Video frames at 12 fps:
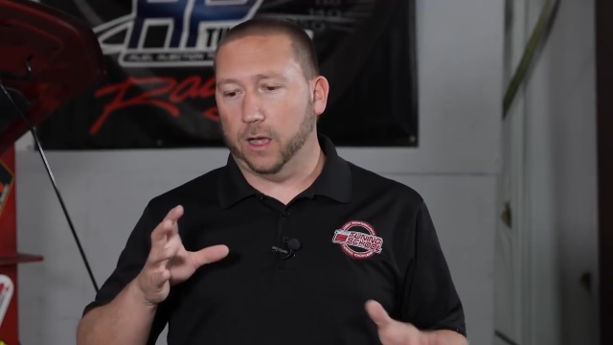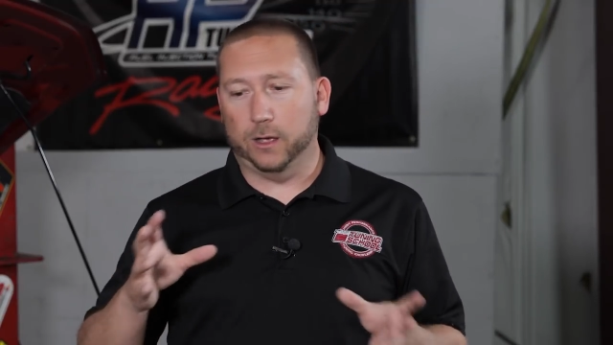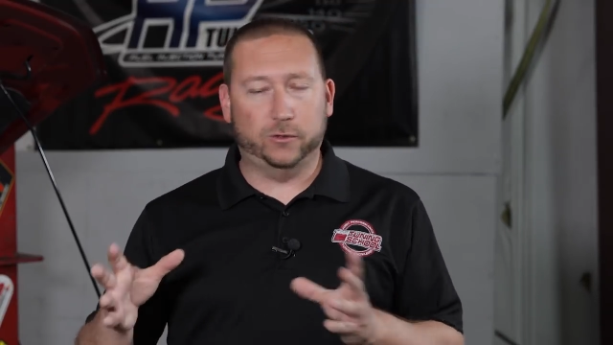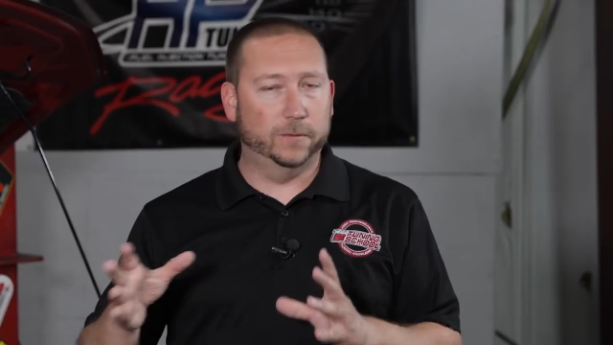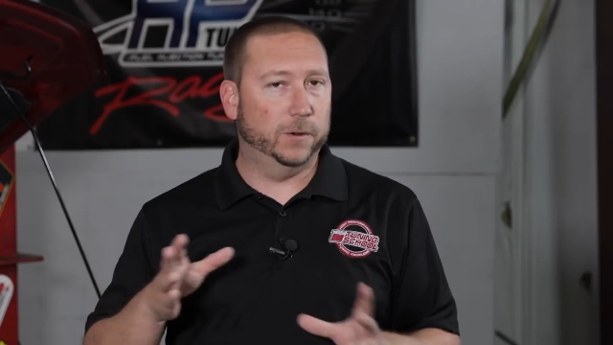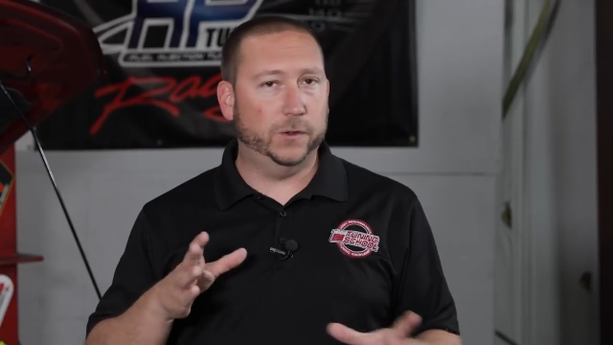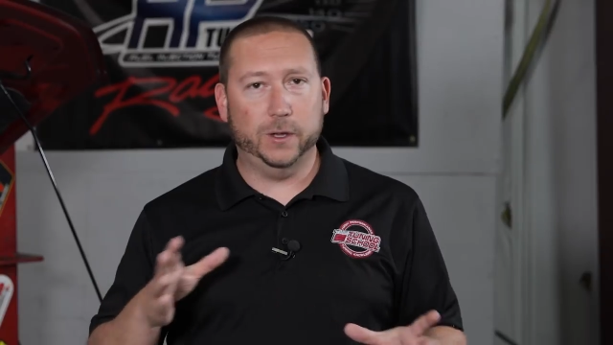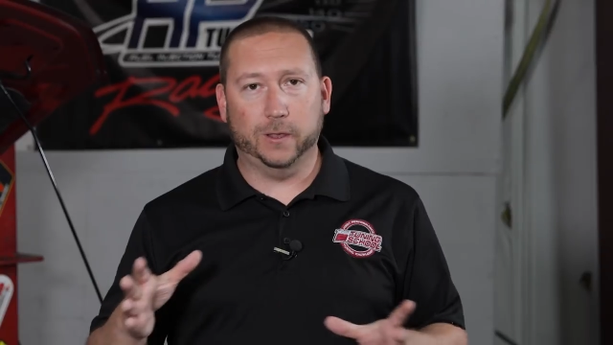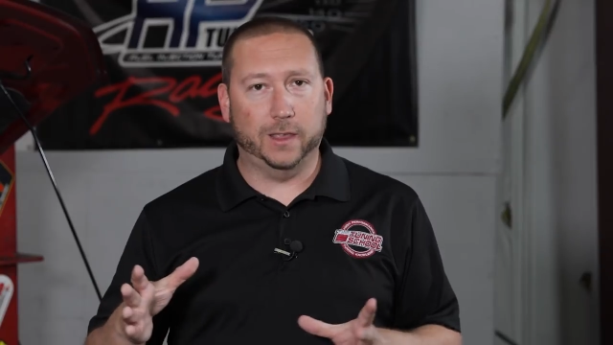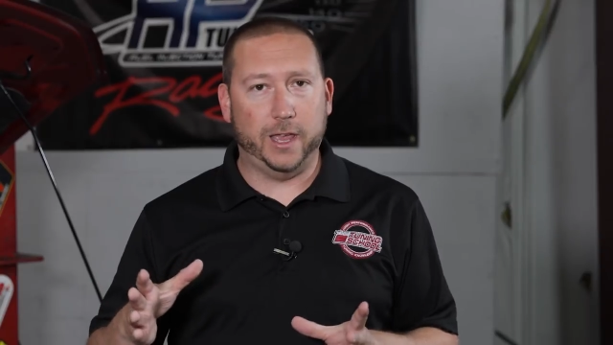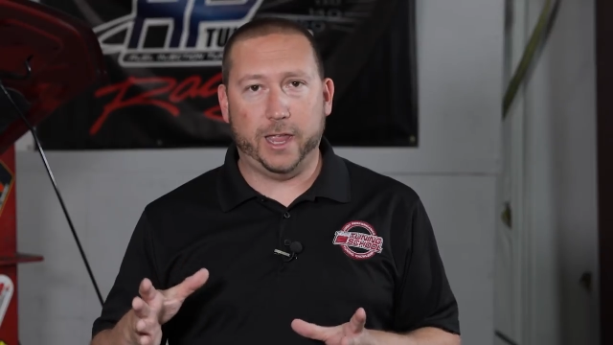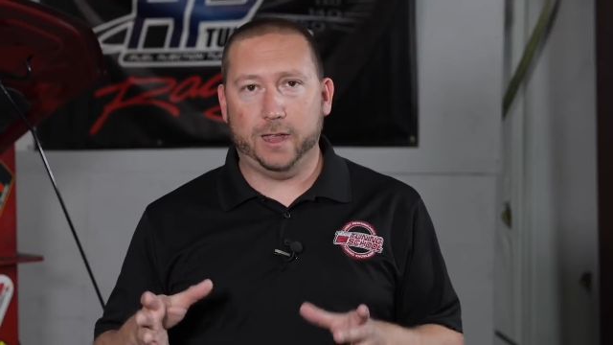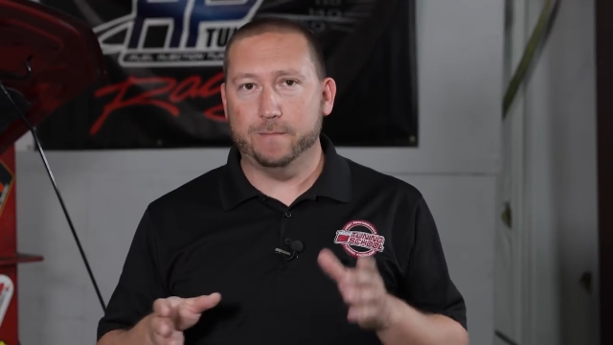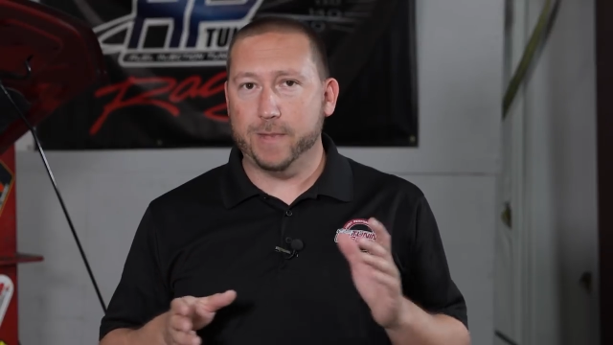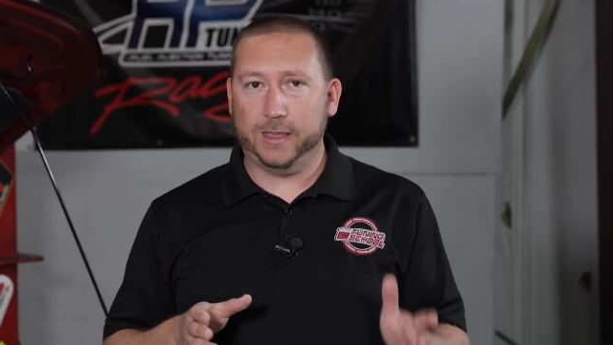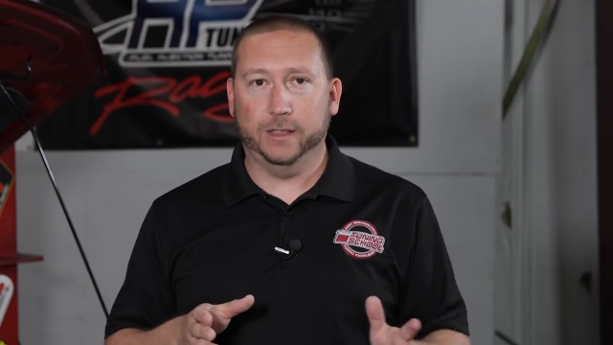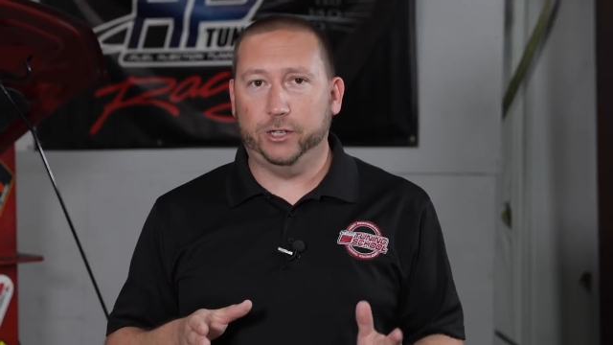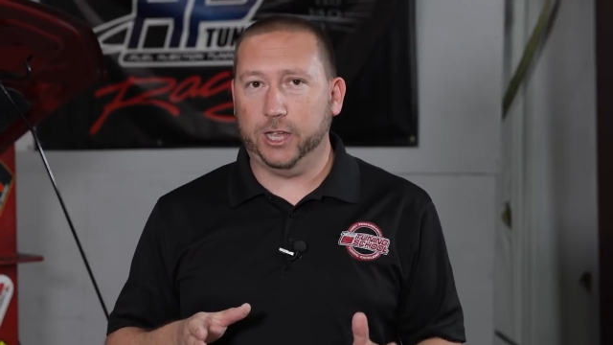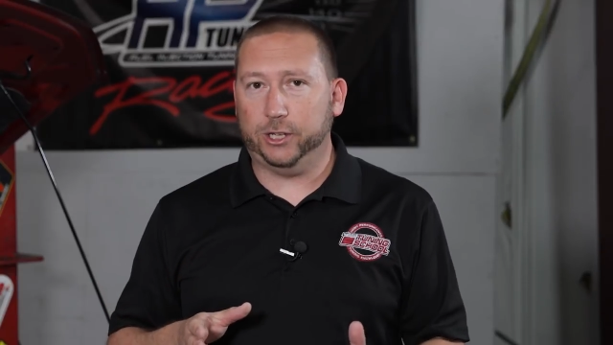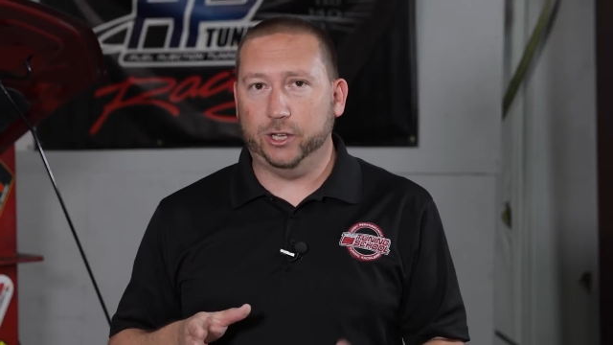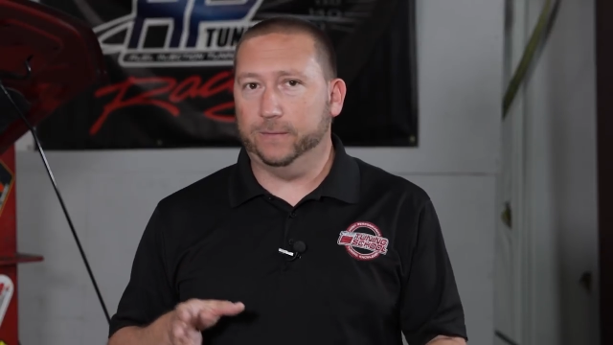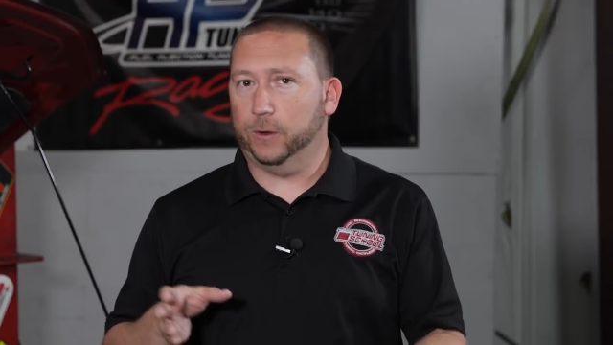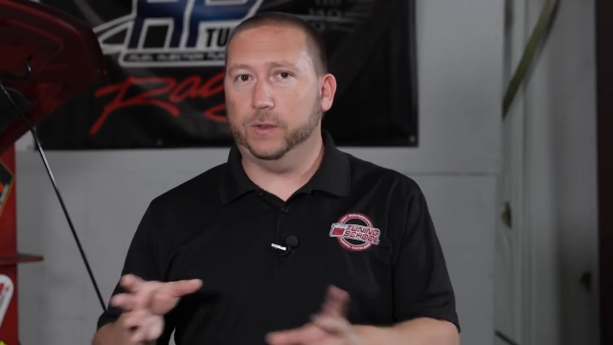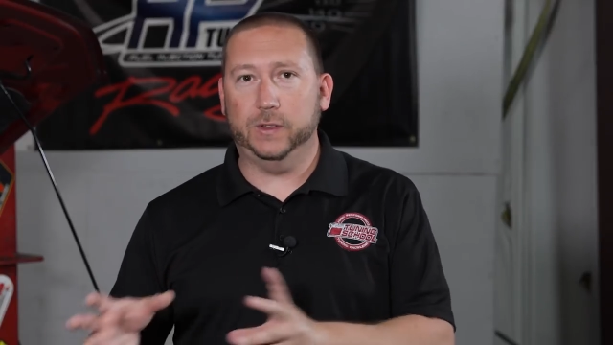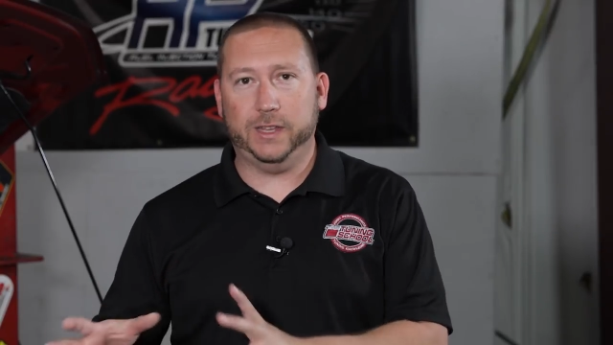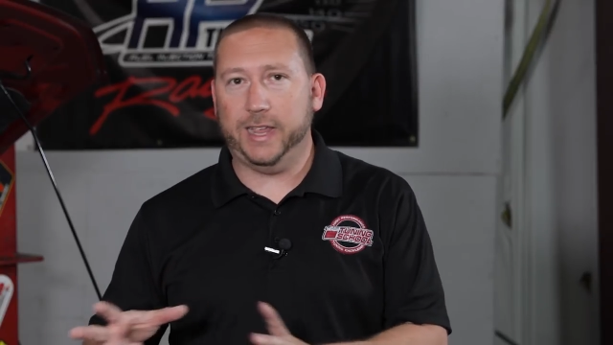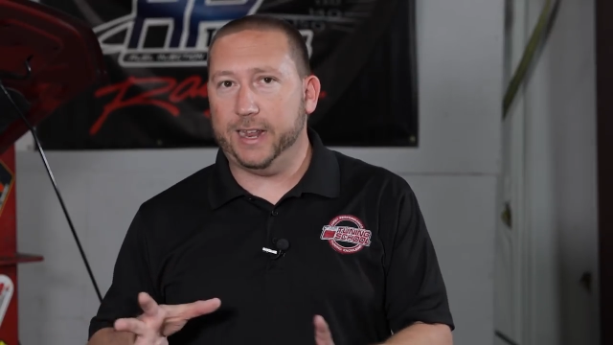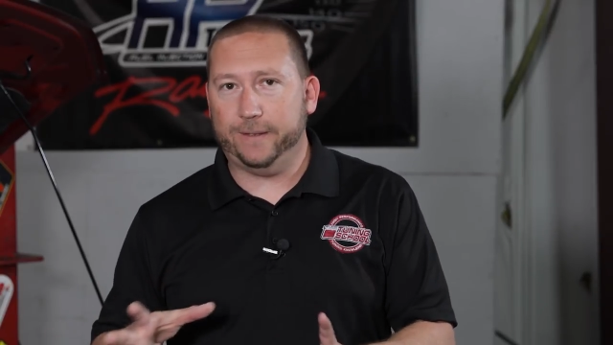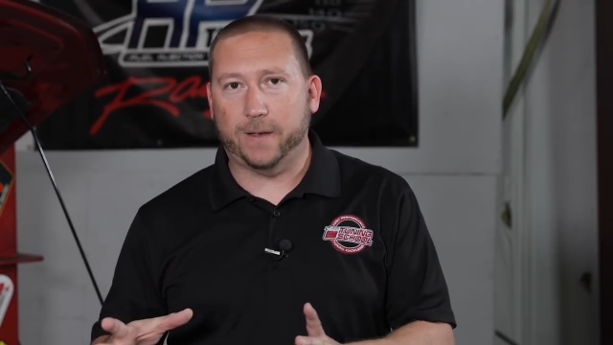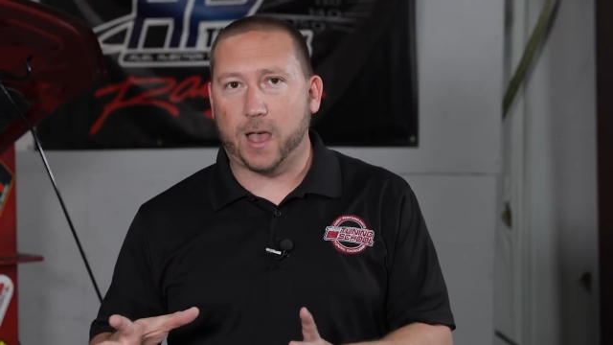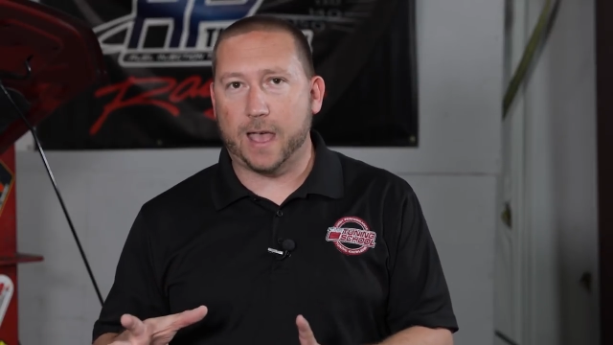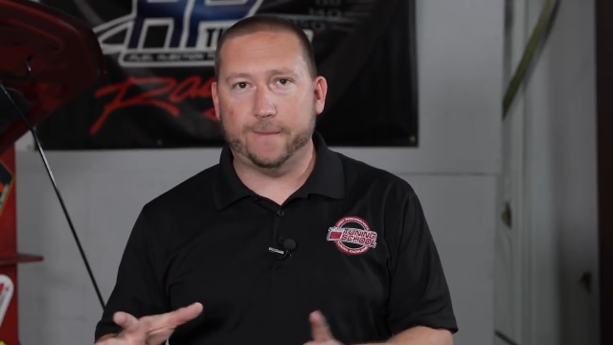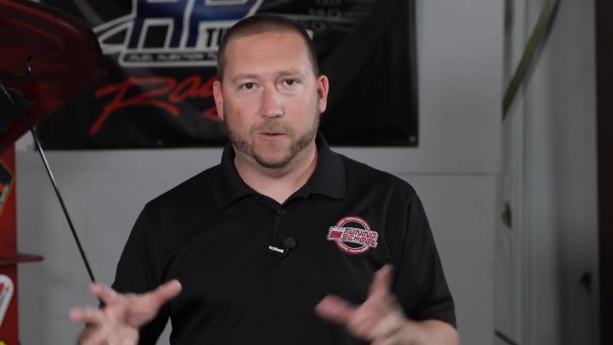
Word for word: controversial thing, meth injection versus E85,